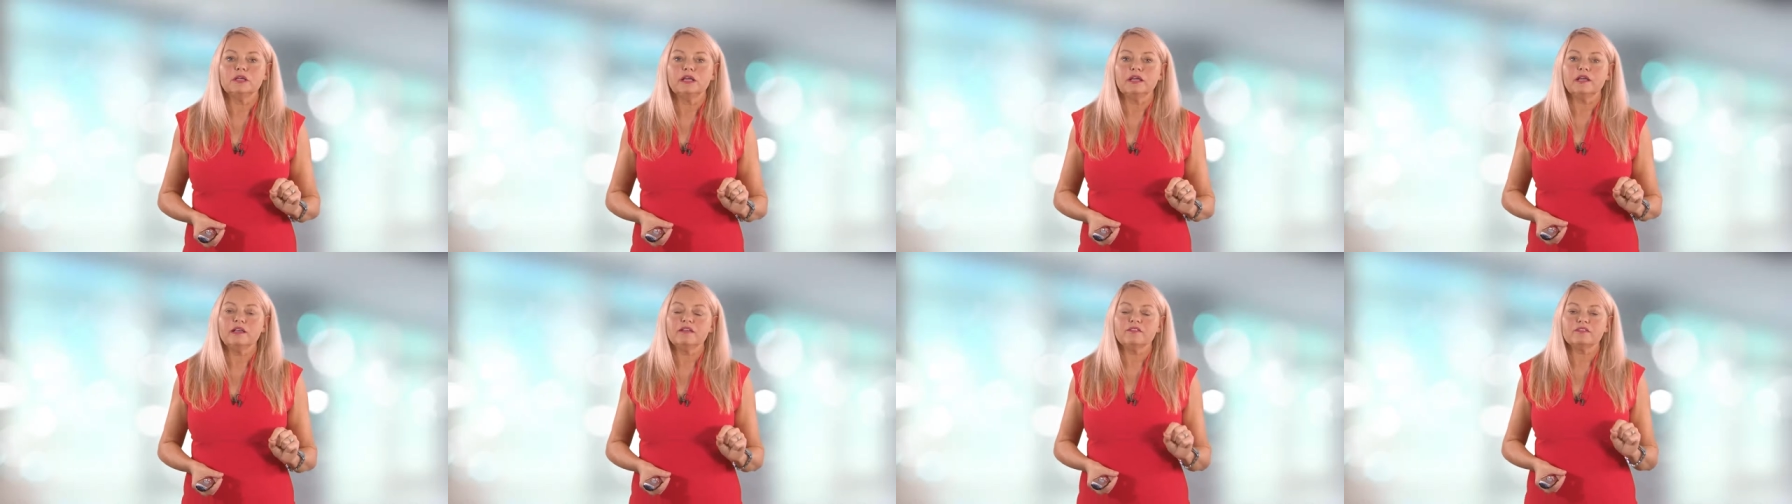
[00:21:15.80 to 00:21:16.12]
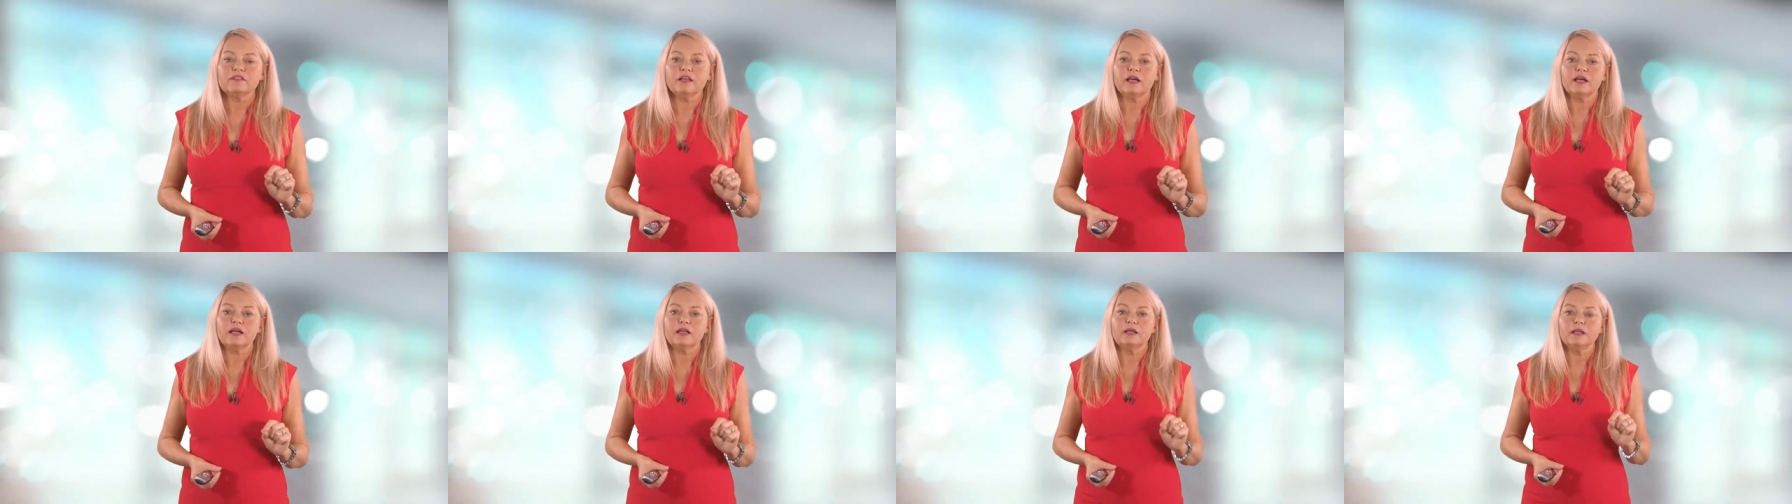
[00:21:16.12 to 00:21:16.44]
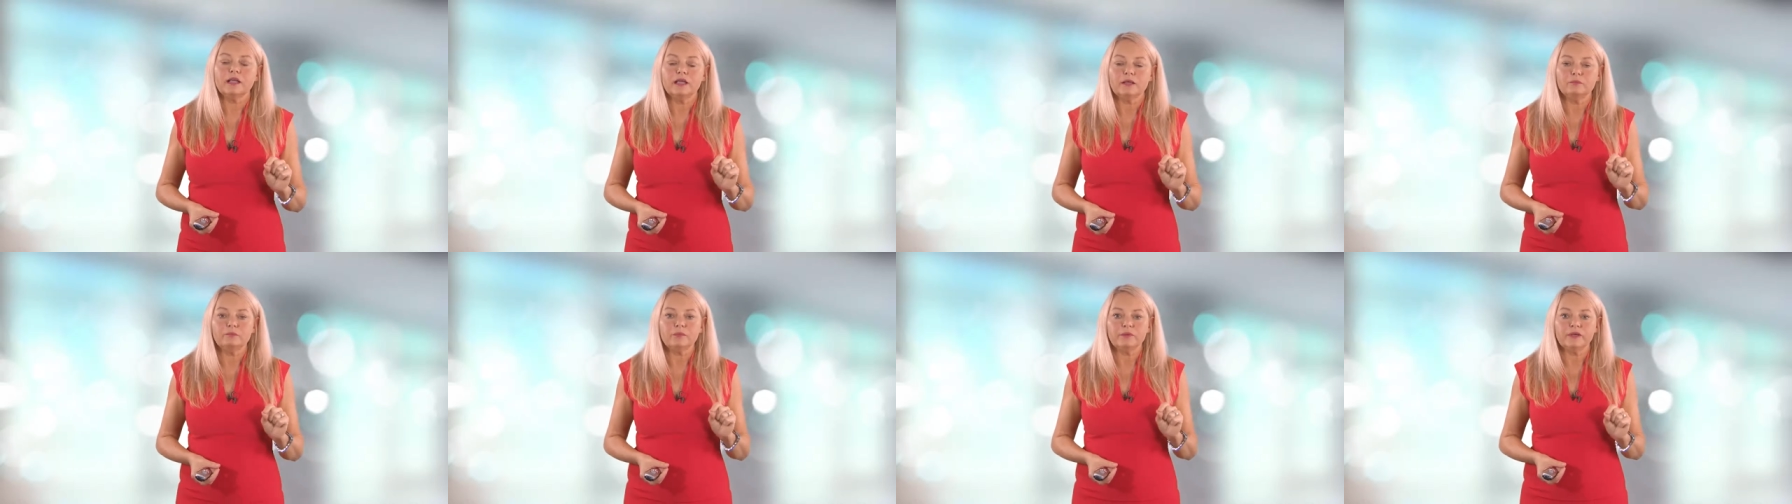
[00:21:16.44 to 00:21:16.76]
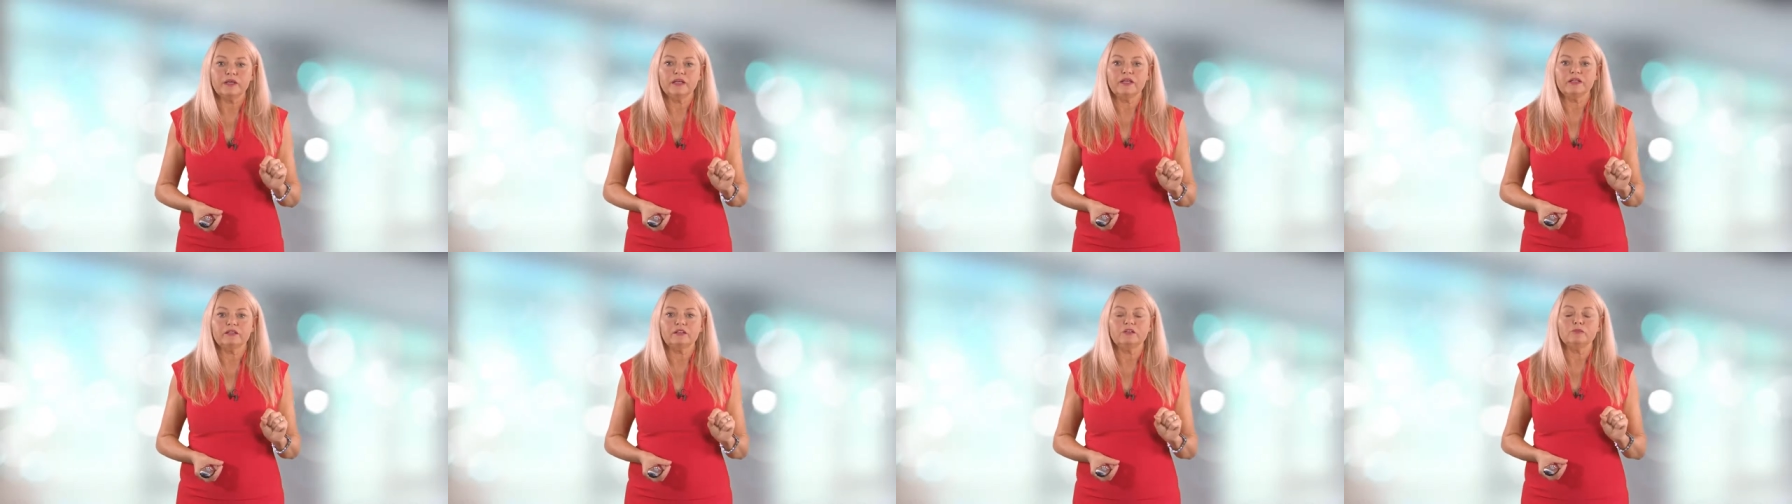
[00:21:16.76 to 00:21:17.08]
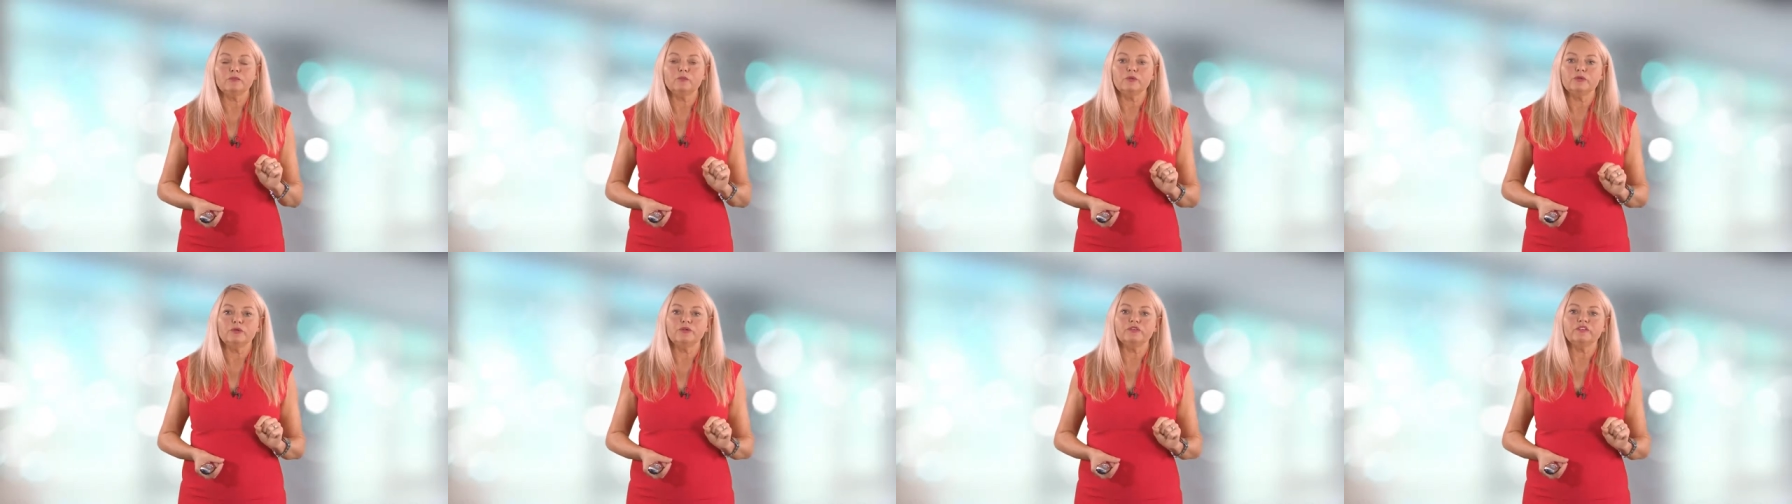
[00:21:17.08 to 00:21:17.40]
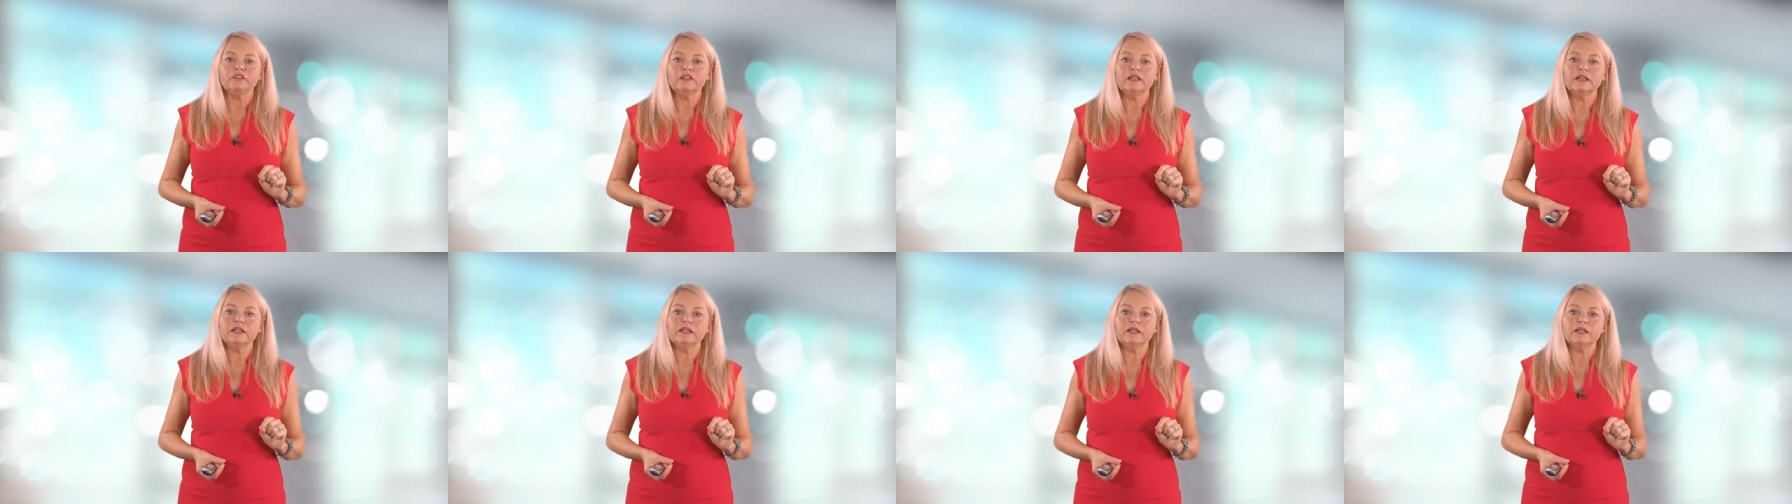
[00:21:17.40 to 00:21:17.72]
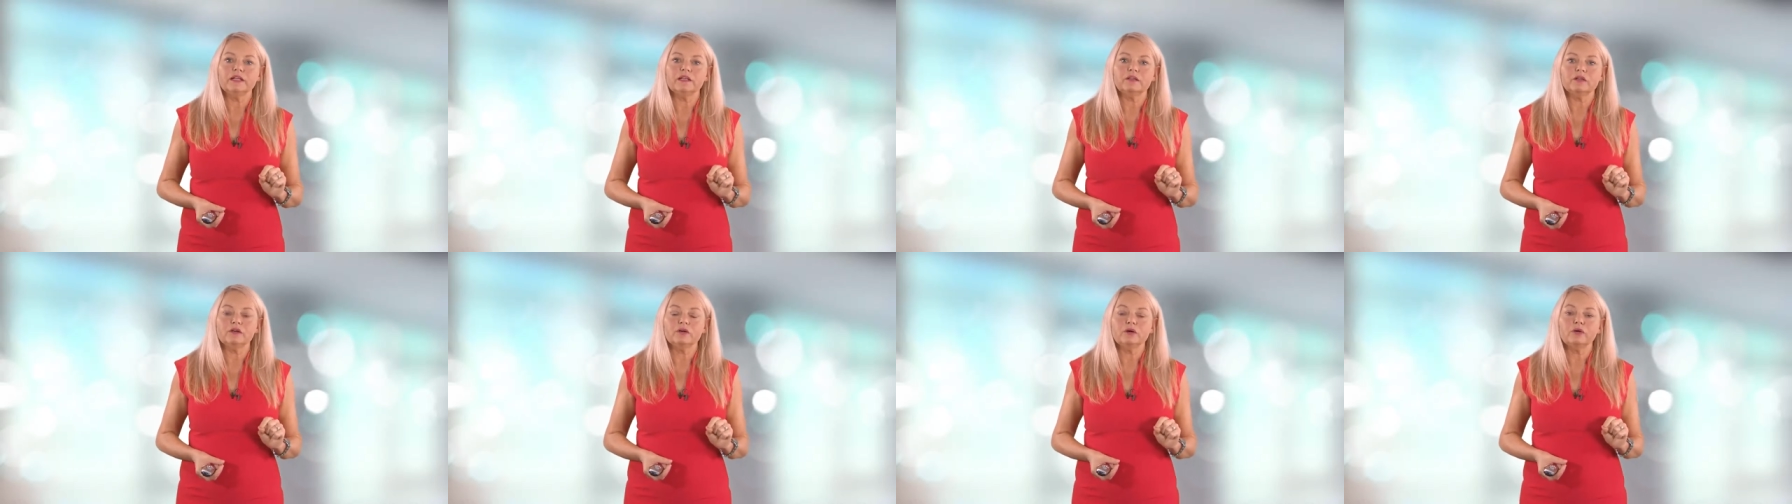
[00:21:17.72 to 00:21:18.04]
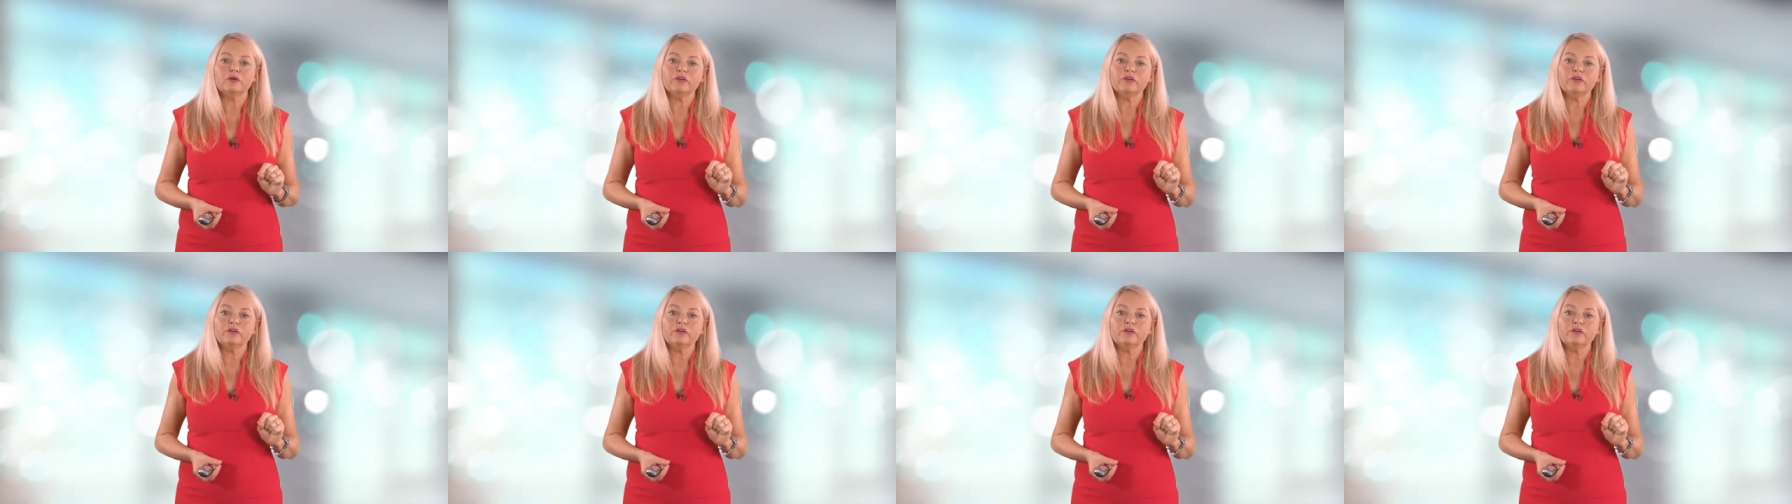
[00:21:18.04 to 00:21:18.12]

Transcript: is that impeding wound healing,